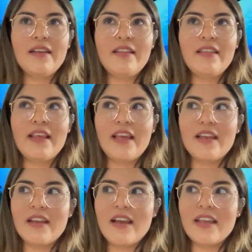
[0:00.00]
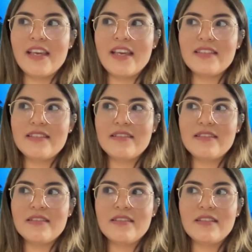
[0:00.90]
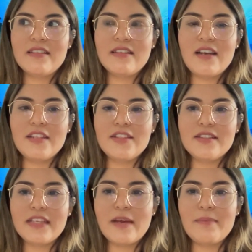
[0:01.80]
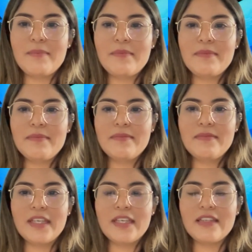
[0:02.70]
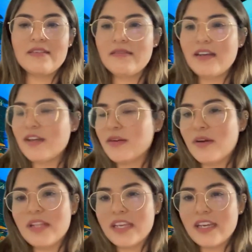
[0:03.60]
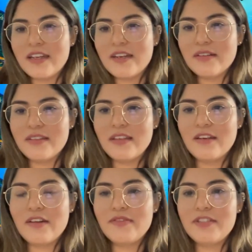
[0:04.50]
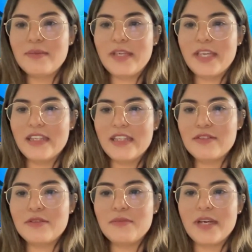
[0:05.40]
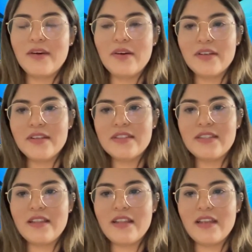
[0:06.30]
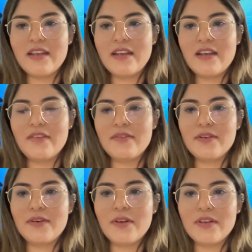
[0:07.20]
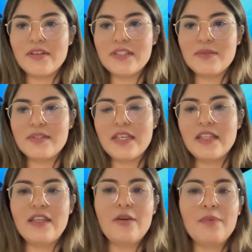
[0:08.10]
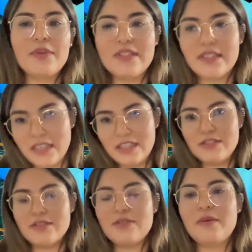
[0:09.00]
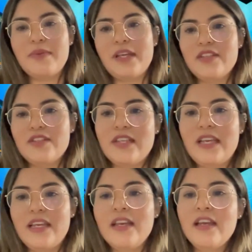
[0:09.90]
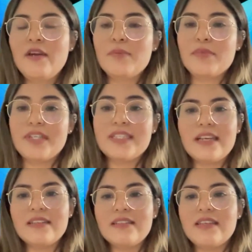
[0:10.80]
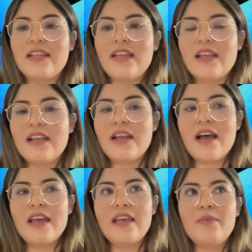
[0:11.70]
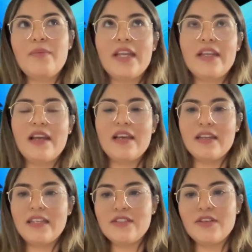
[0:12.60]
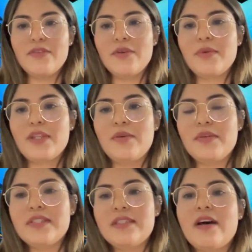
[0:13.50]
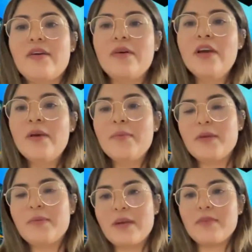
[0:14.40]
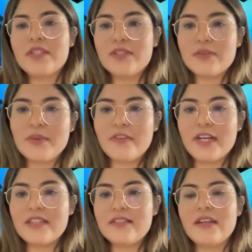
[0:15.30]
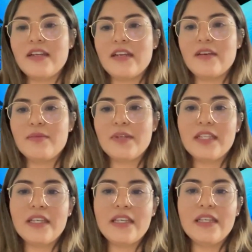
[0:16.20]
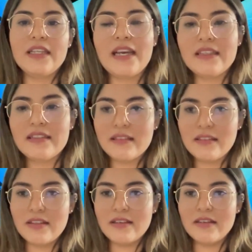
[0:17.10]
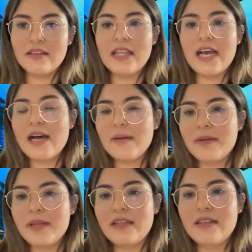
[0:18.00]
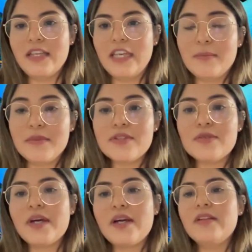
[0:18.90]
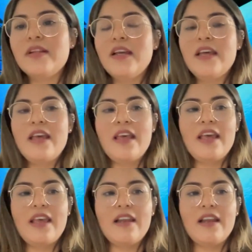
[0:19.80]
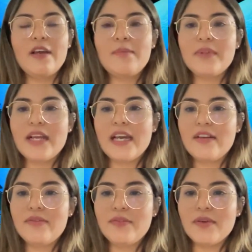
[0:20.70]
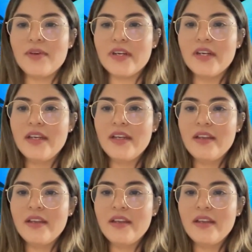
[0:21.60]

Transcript: then I guess I just kept like I don't know, like I got enough GPA to do my honors, and then after honors it was like the opportunity to do a PhD presented, and I went and had an interview with who is now my primary supervisor, and I really liked the lab and him as well, and I applied for